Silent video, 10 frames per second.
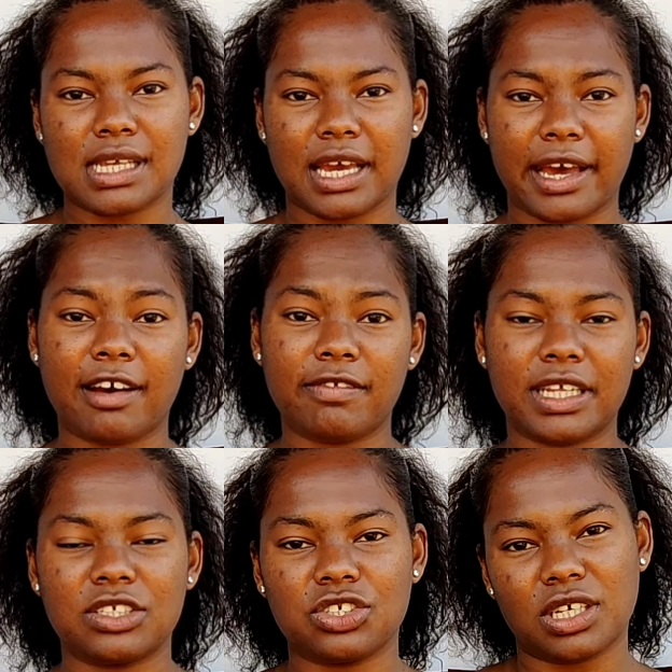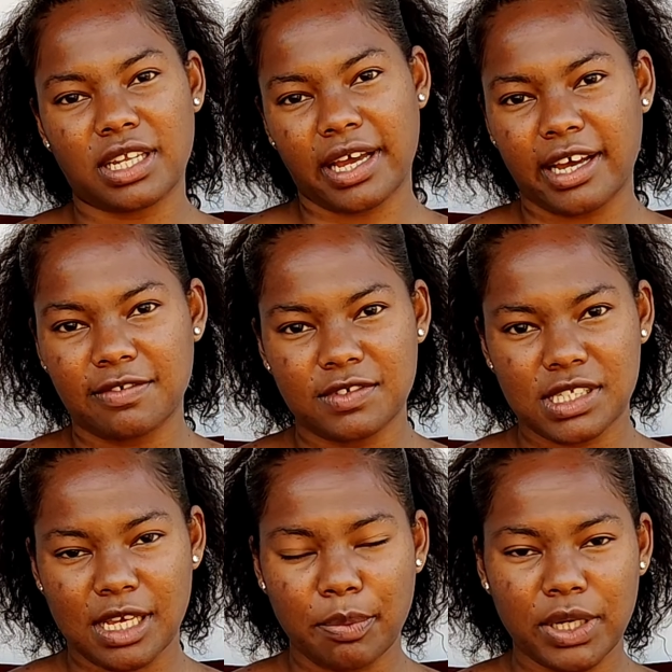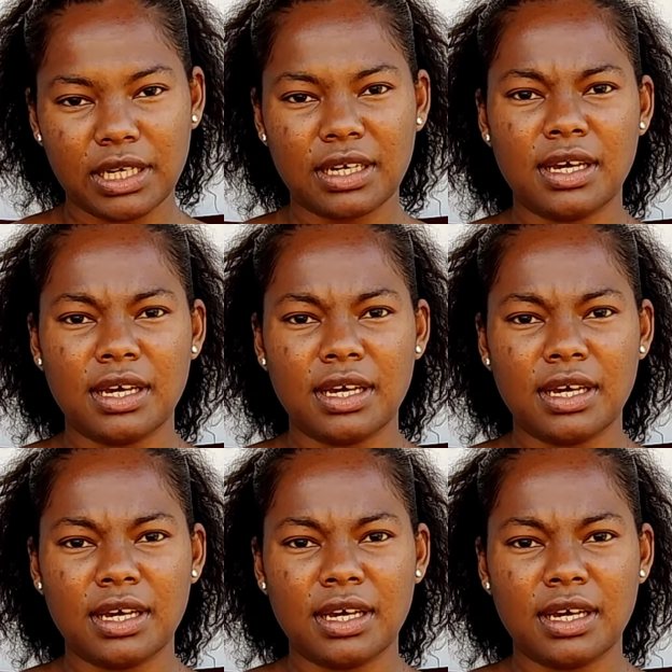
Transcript: I have lunch, and I have supper.